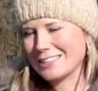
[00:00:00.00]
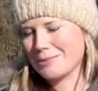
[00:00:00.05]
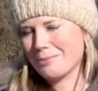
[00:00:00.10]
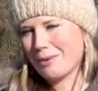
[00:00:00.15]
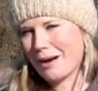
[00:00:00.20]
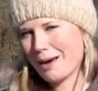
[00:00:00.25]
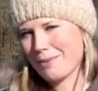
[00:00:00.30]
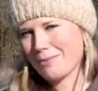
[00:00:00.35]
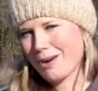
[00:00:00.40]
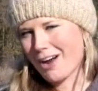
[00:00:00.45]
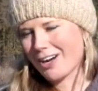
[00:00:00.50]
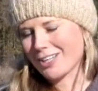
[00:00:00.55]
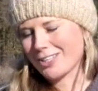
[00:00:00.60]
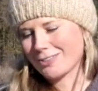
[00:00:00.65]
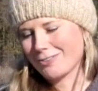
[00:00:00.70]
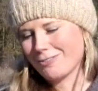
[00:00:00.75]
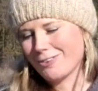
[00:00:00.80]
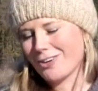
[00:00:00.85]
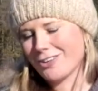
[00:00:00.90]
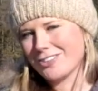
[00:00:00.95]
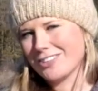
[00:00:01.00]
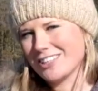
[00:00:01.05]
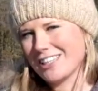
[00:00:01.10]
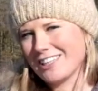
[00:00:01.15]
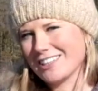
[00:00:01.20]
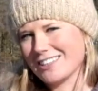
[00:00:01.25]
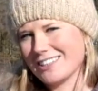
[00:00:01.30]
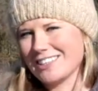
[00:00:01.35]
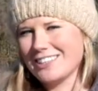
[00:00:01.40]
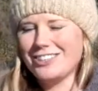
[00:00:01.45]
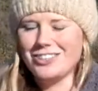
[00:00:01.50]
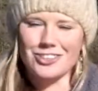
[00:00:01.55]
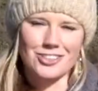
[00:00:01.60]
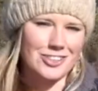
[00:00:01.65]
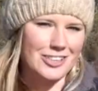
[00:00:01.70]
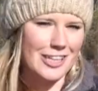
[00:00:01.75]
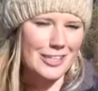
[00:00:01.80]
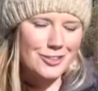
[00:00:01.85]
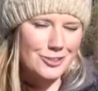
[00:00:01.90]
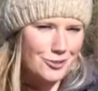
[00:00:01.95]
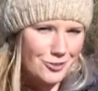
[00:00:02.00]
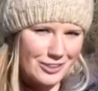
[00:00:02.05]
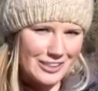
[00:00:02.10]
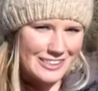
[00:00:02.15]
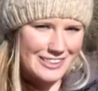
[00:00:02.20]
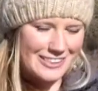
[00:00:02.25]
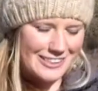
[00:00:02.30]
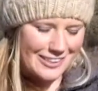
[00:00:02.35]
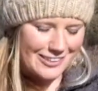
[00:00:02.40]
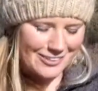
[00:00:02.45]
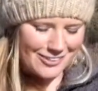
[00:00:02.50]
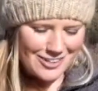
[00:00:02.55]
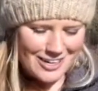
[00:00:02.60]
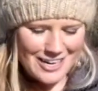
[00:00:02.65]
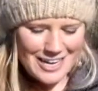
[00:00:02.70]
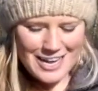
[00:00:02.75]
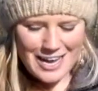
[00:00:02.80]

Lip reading: byproduct of photosynthesis, just like trees do.